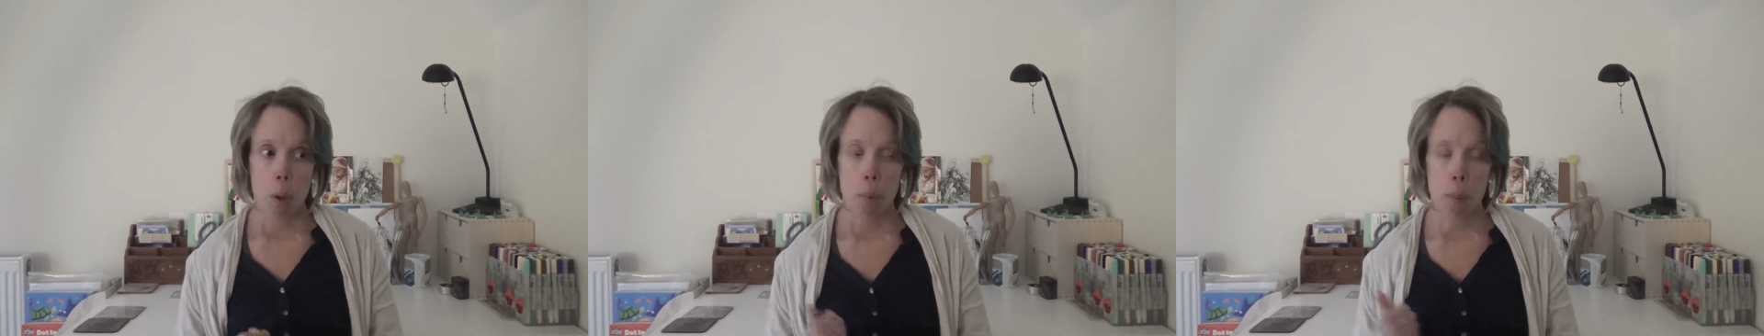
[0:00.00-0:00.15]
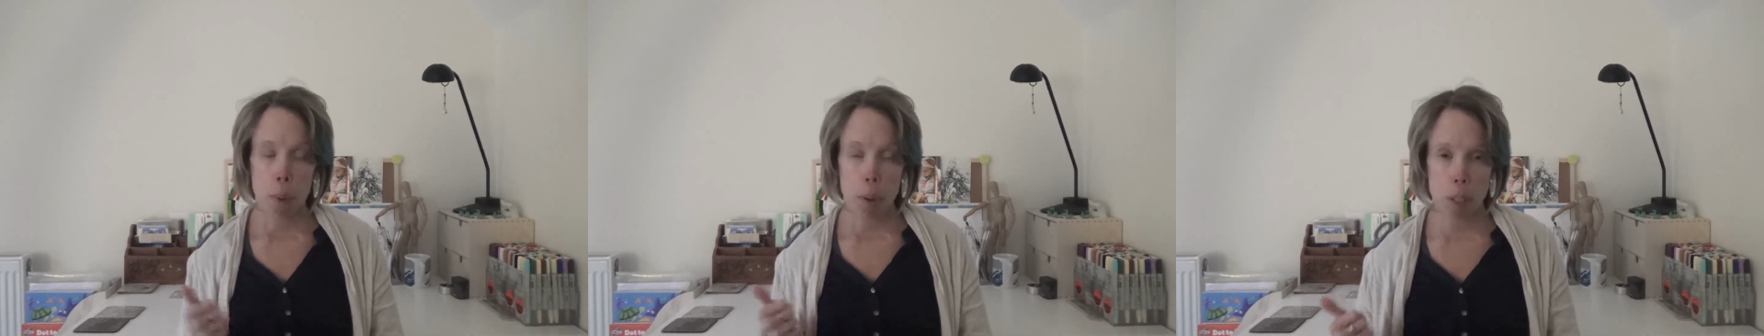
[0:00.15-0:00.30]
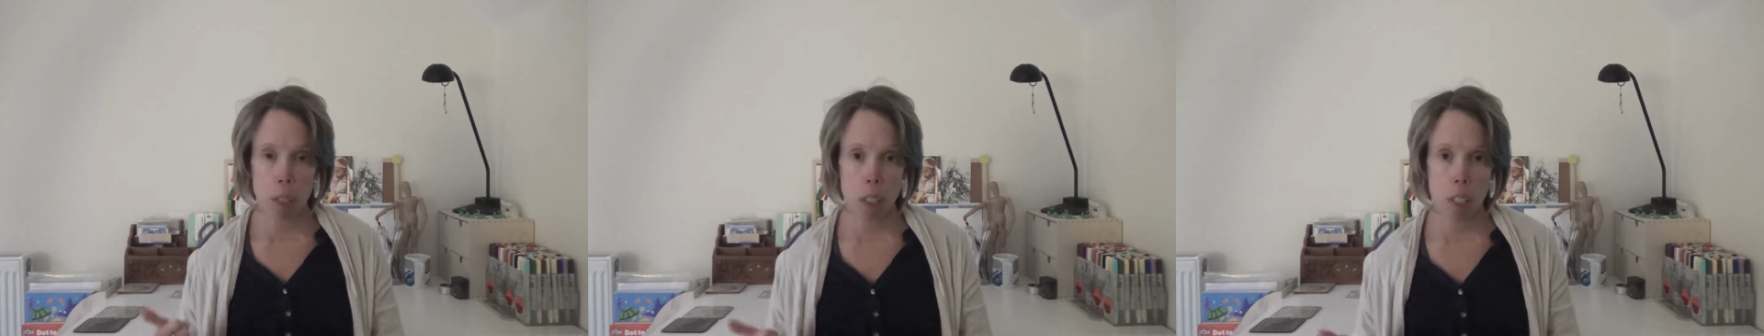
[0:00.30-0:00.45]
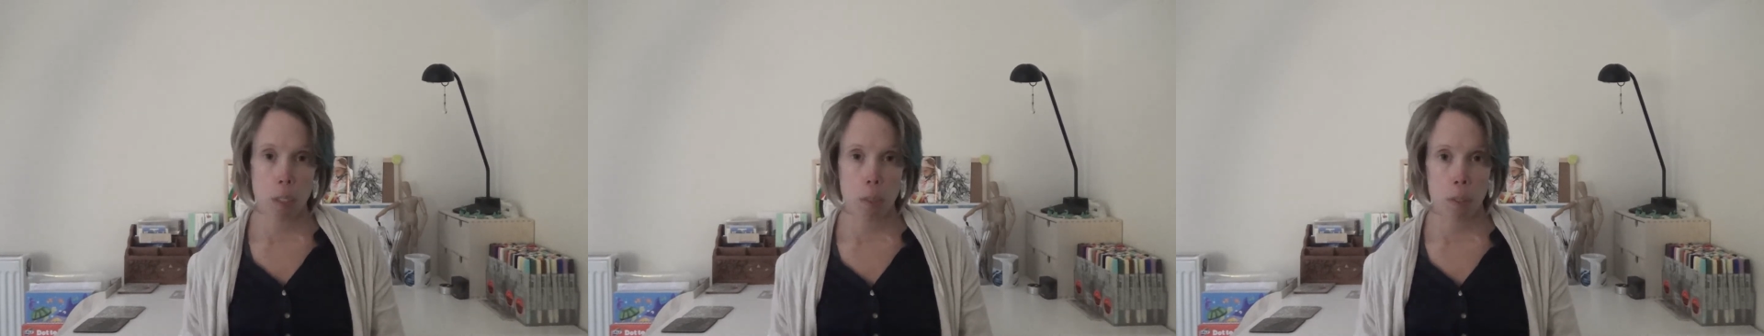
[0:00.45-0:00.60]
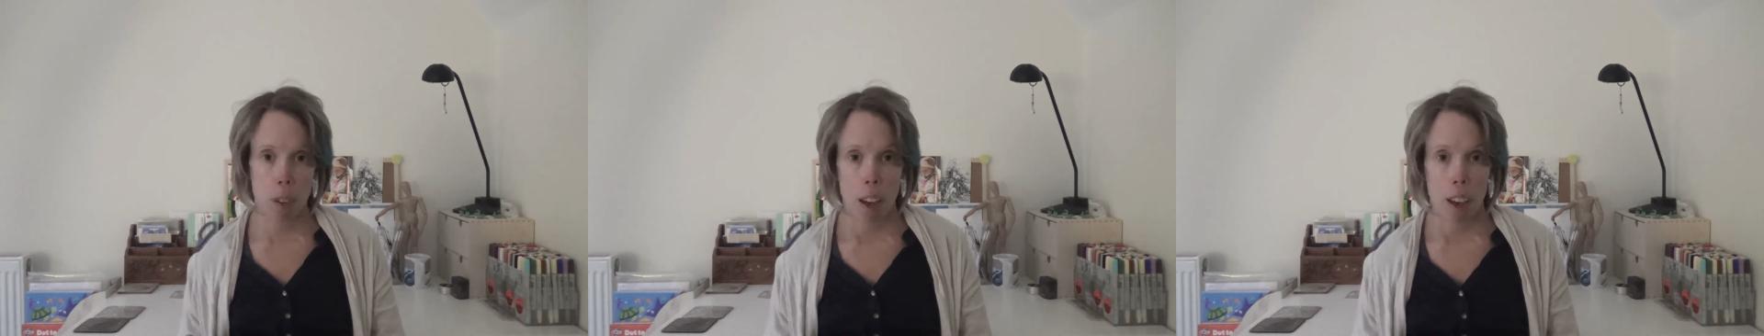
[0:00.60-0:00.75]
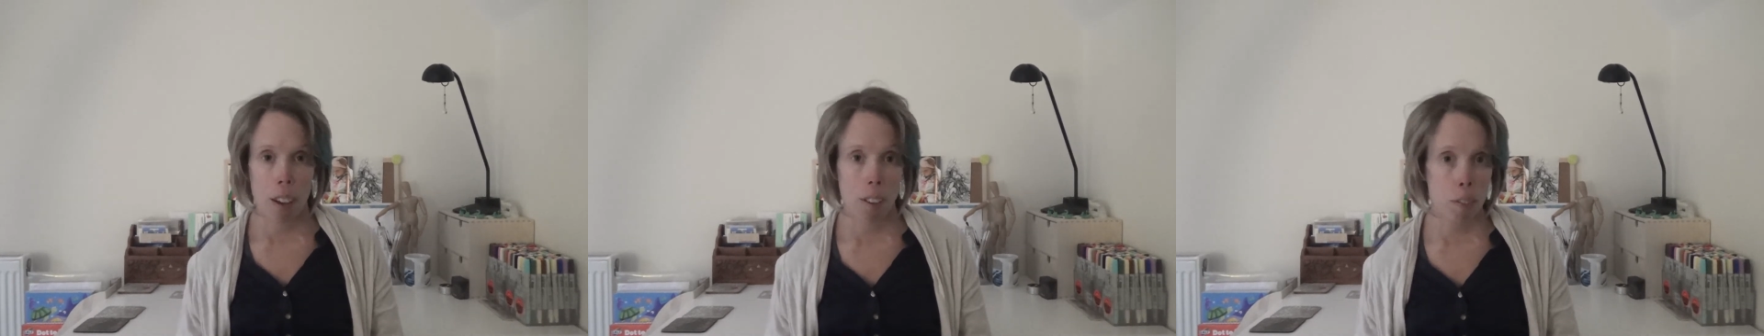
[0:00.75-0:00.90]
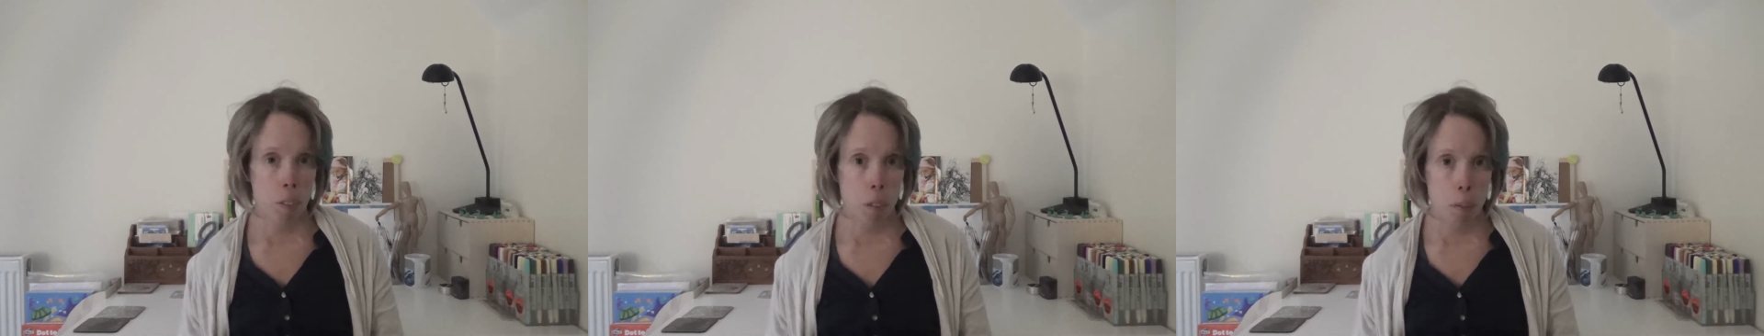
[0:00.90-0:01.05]
positive
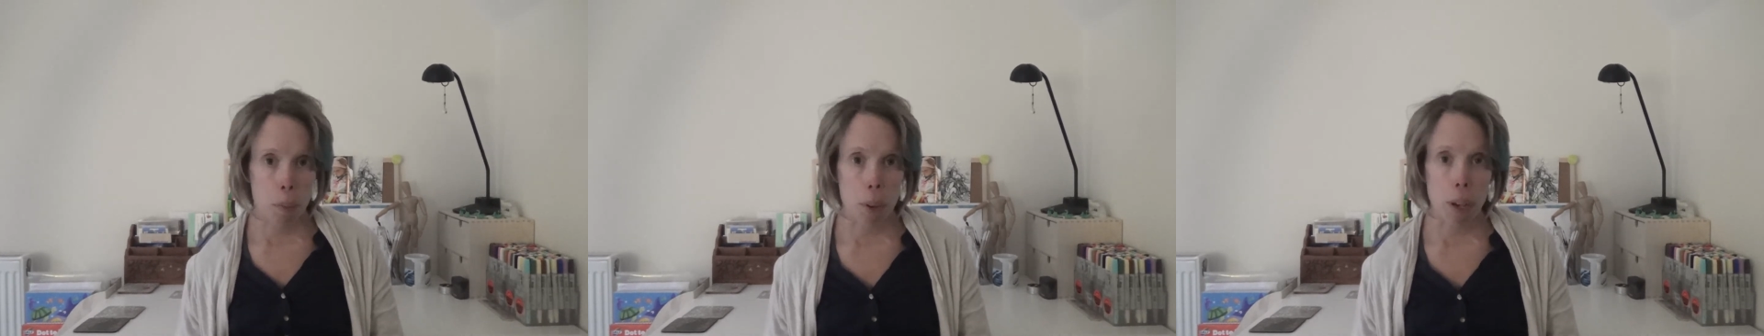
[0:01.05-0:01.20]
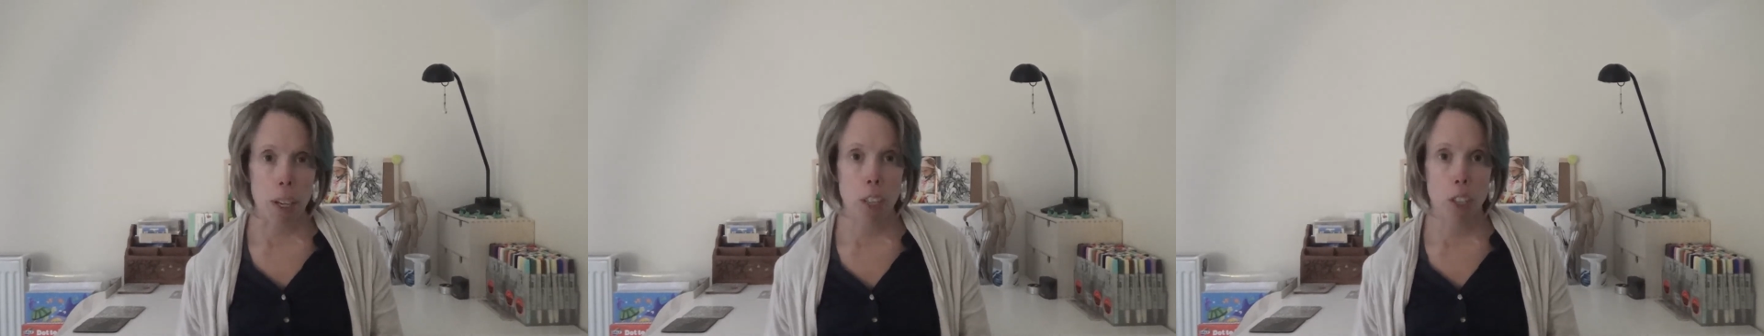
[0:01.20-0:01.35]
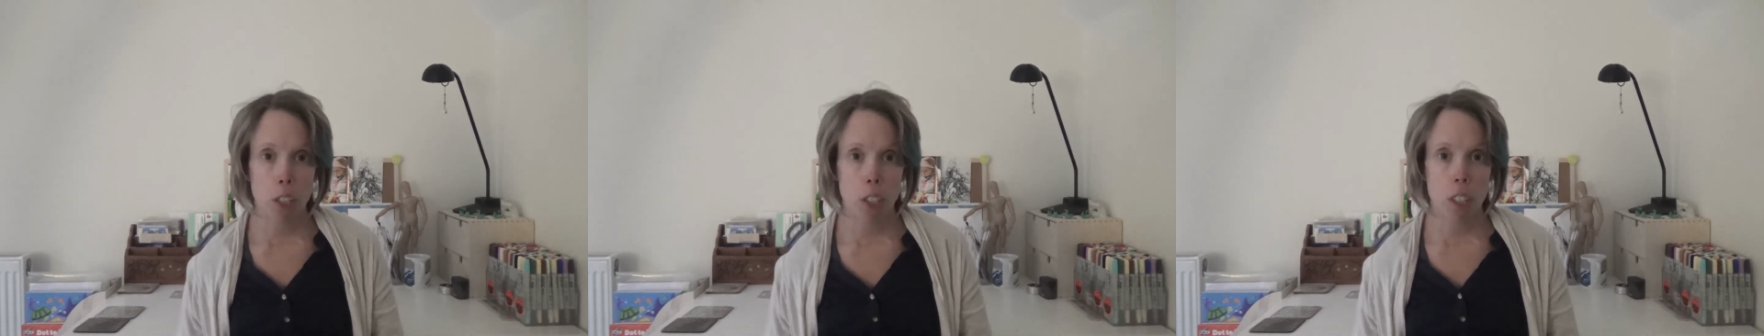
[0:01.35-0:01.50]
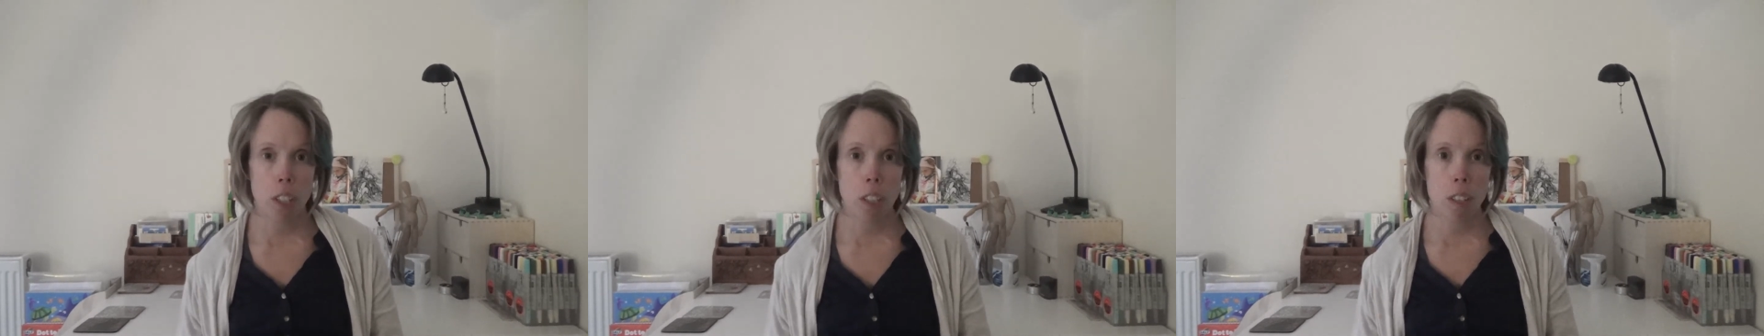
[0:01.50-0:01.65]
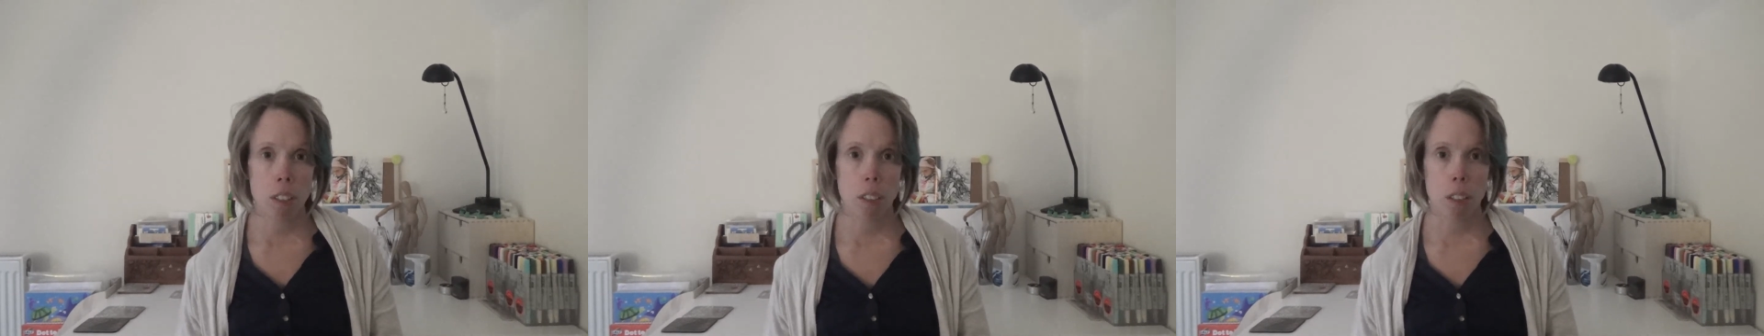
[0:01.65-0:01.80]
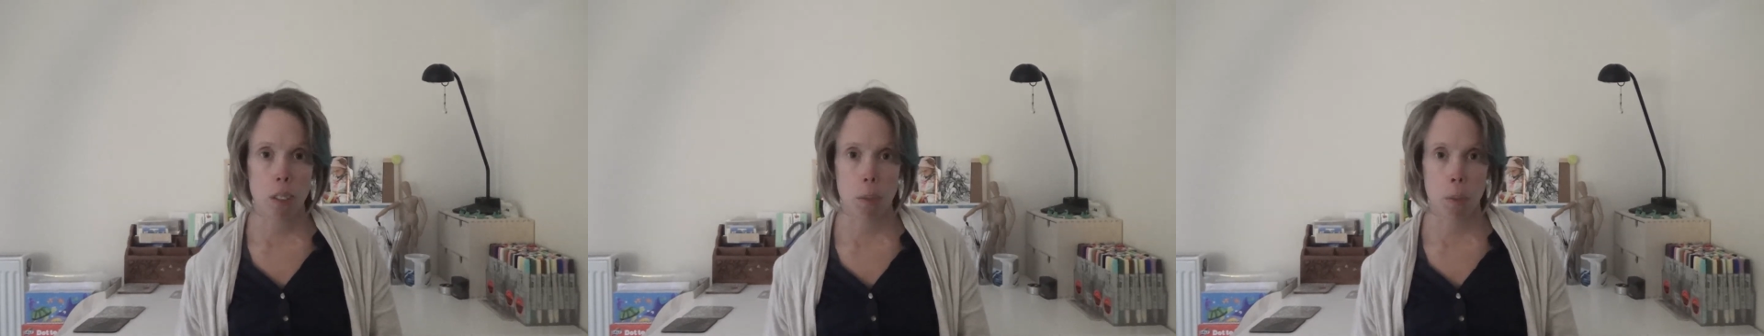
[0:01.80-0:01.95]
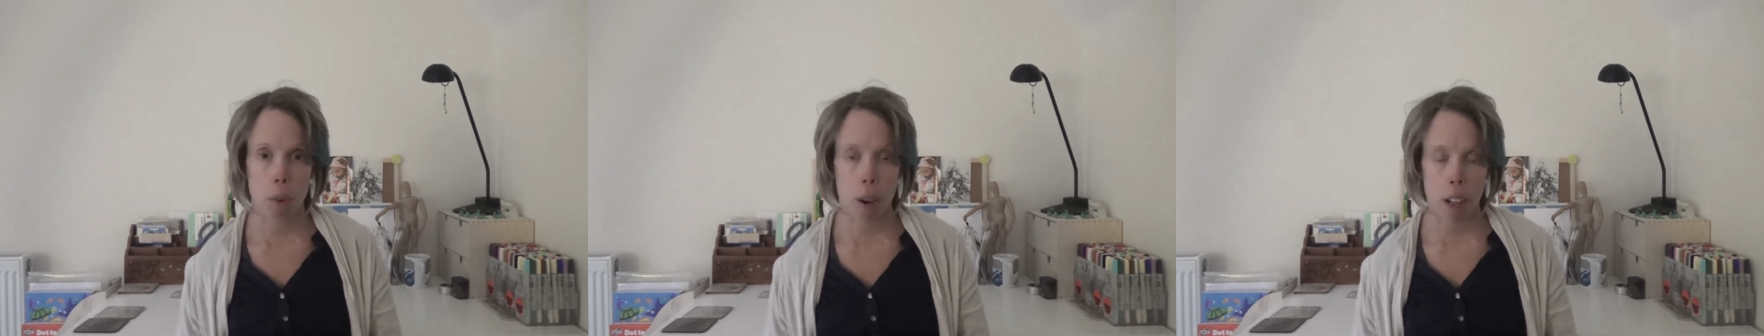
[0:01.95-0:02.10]
affirmations
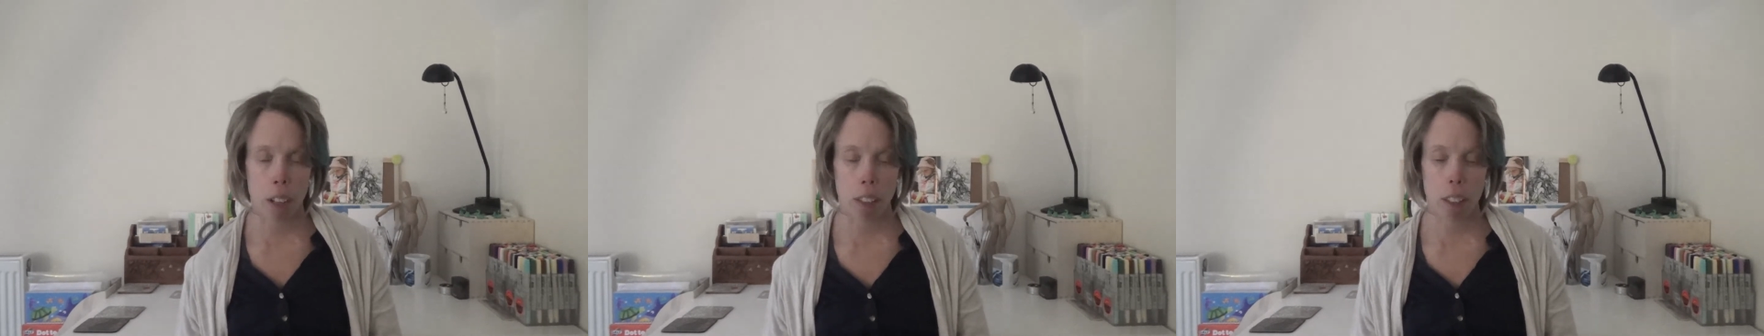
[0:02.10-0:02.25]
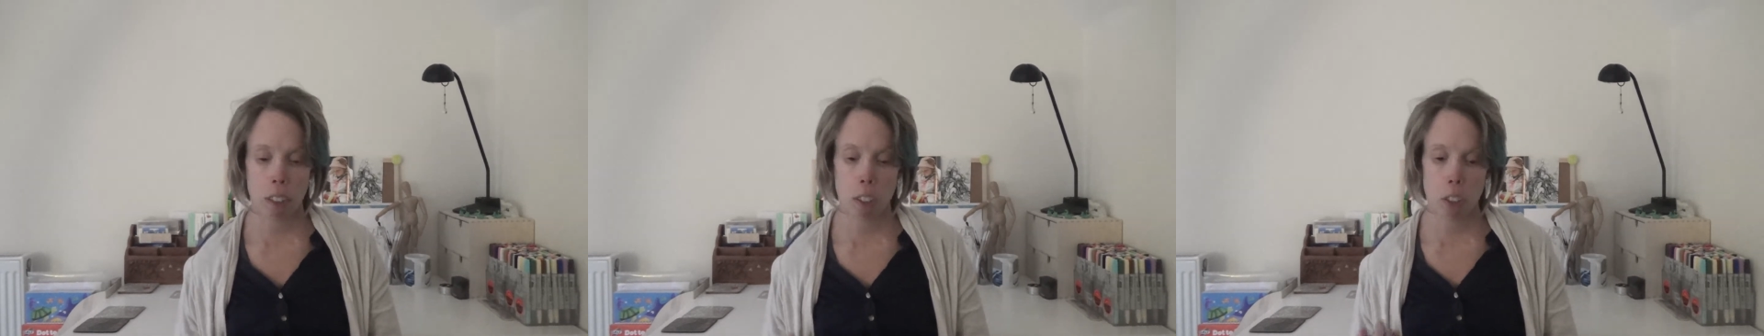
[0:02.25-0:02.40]
as well,